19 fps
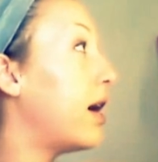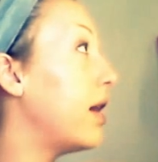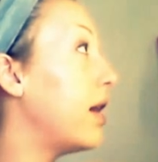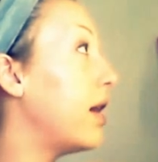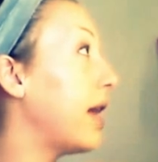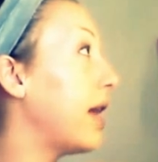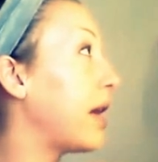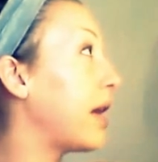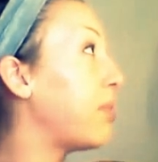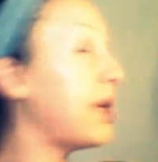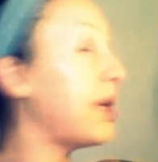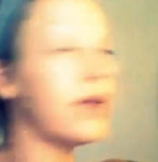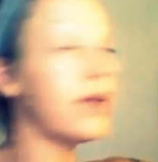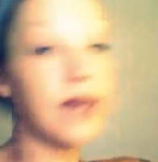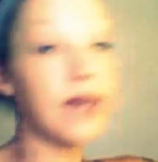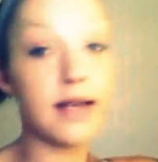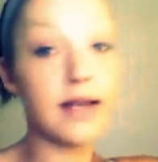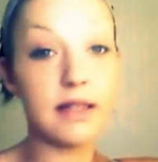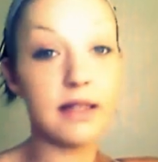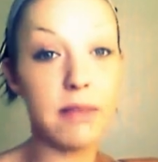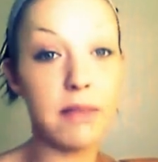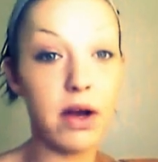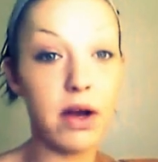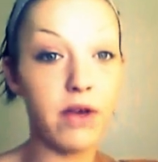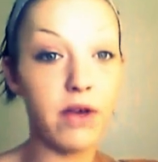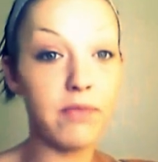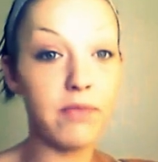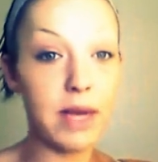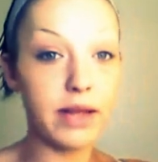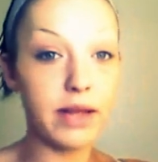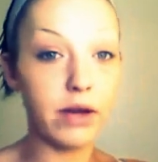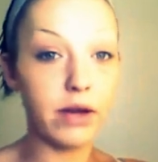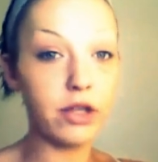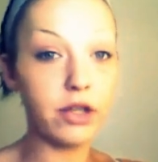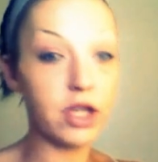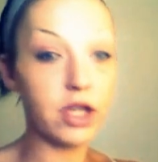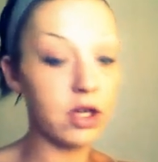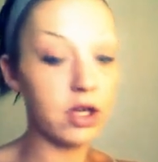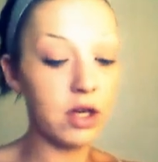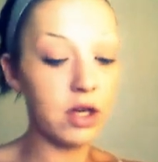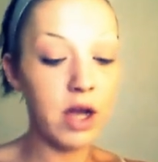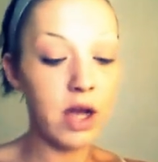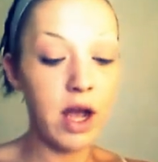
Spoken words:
like a pea-sized amount of my lotion,